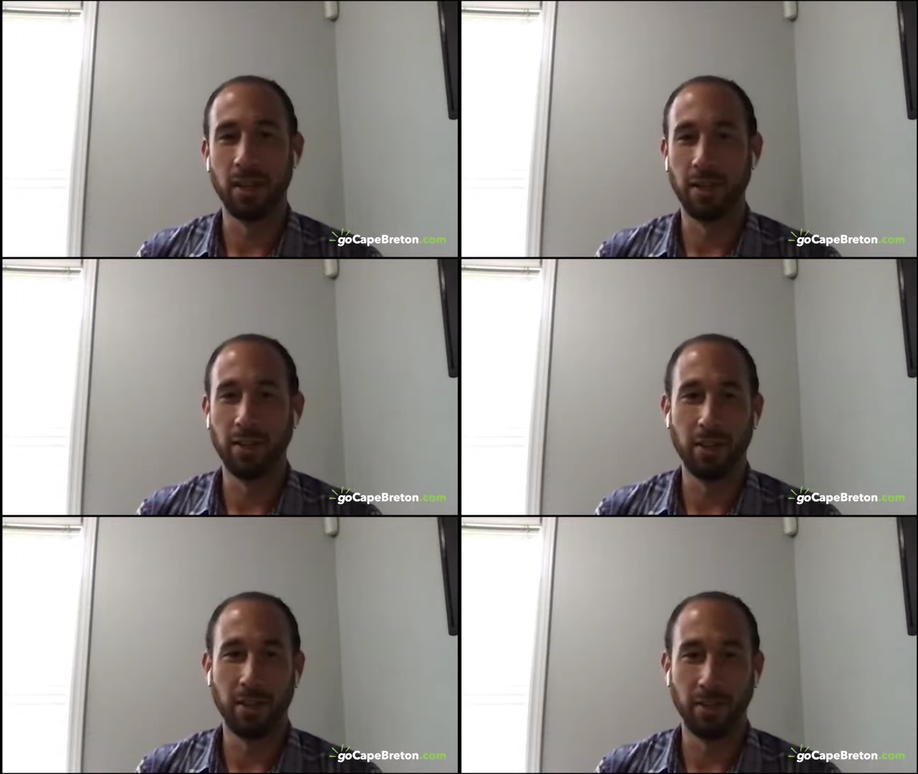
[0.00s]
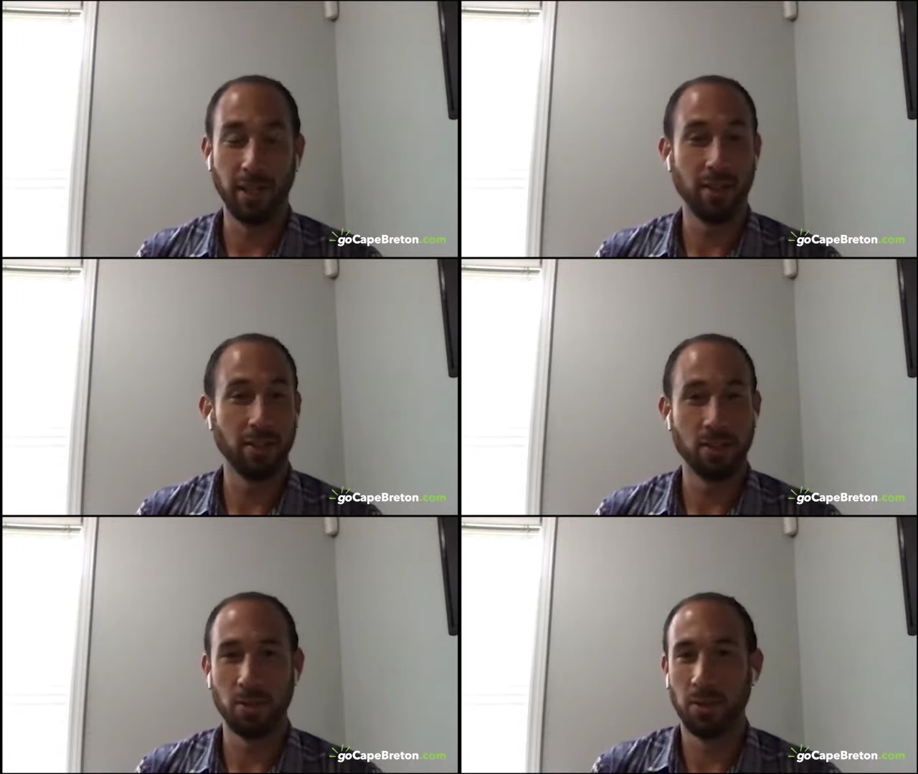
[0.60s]
And and
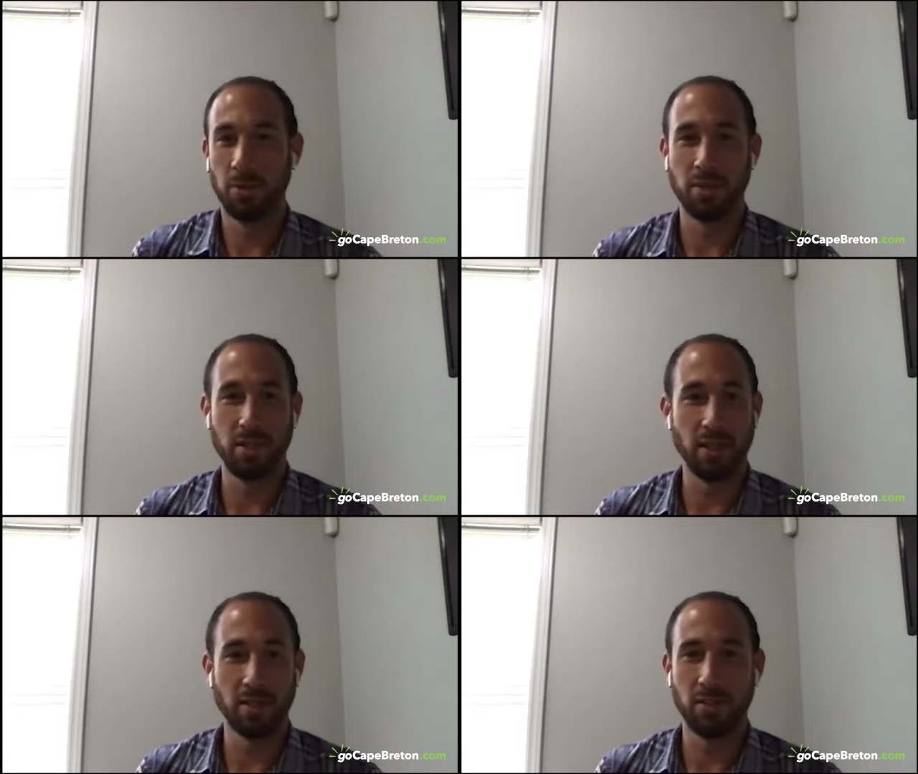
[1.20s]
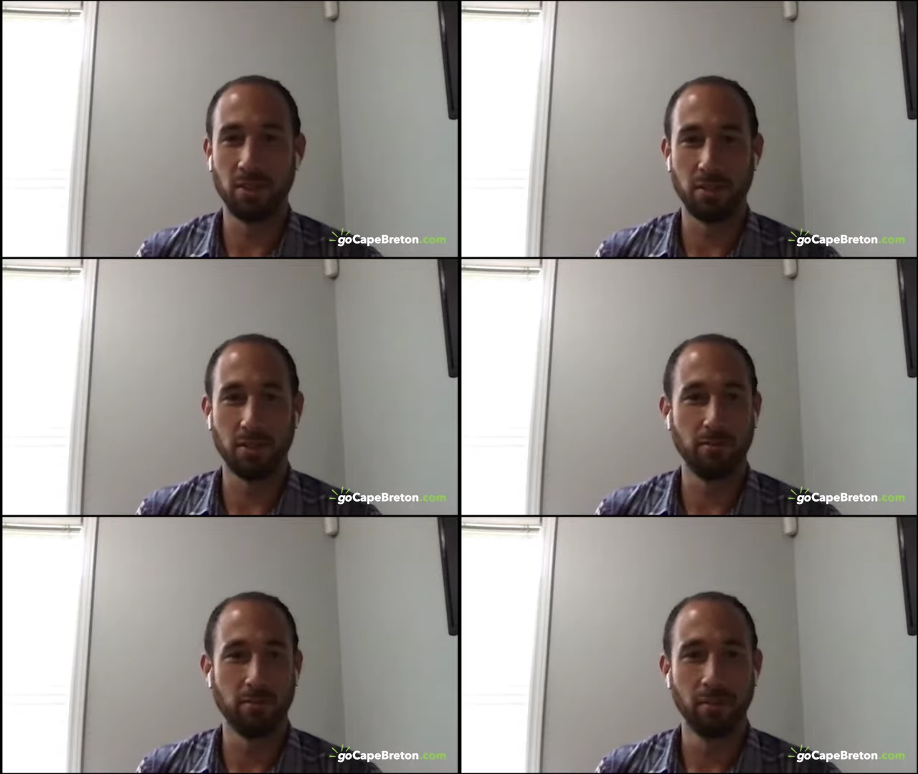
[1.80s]
yeah, so there was dust
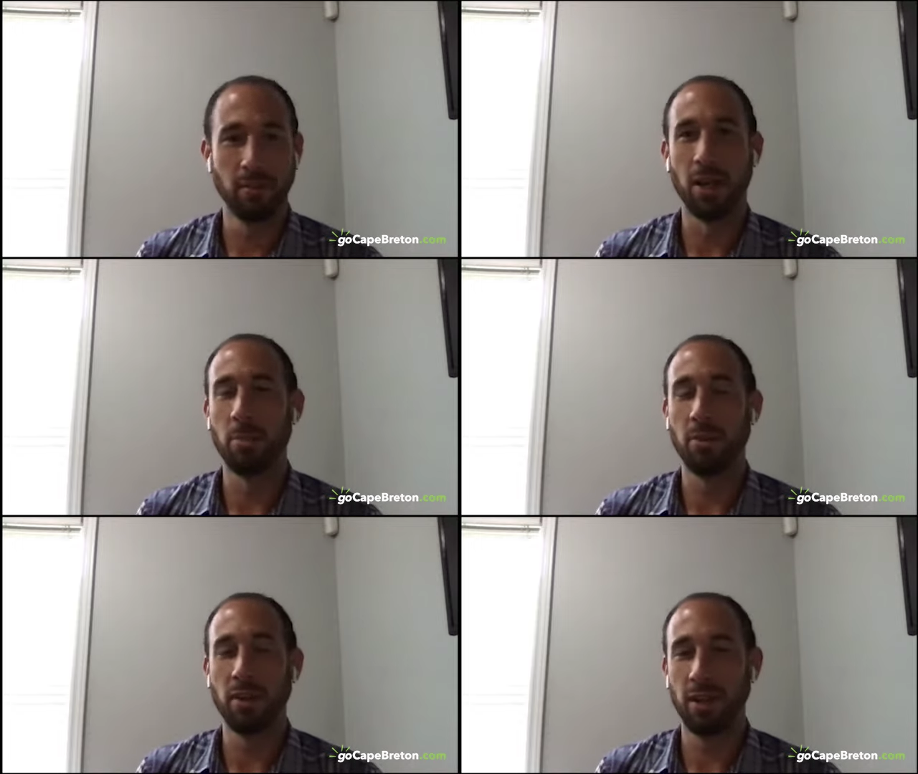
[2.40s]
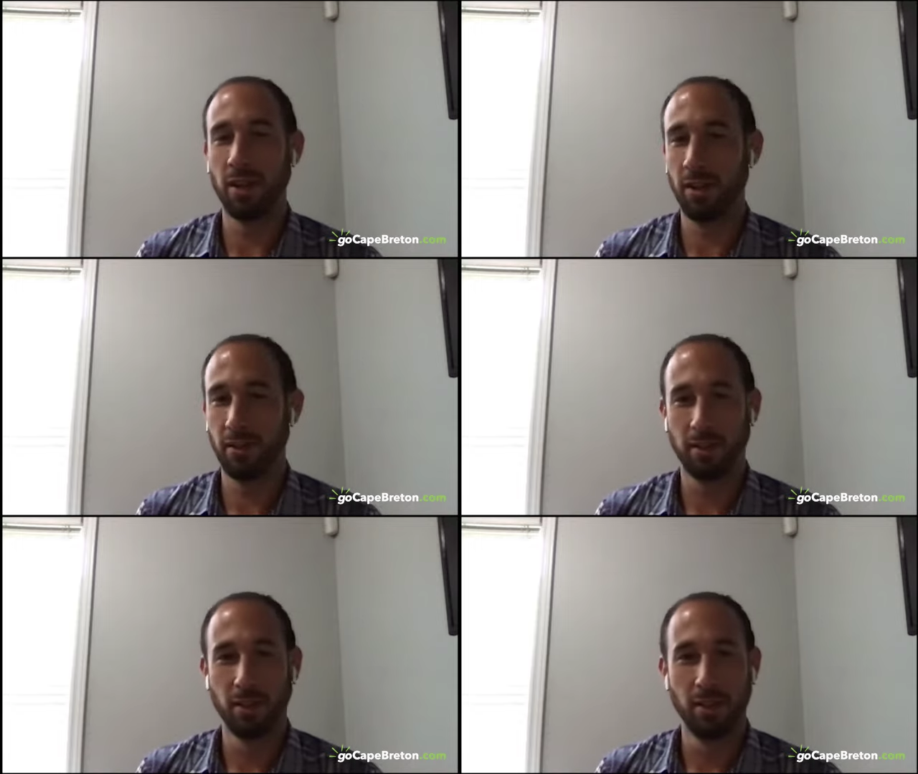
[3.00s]
just up in the air,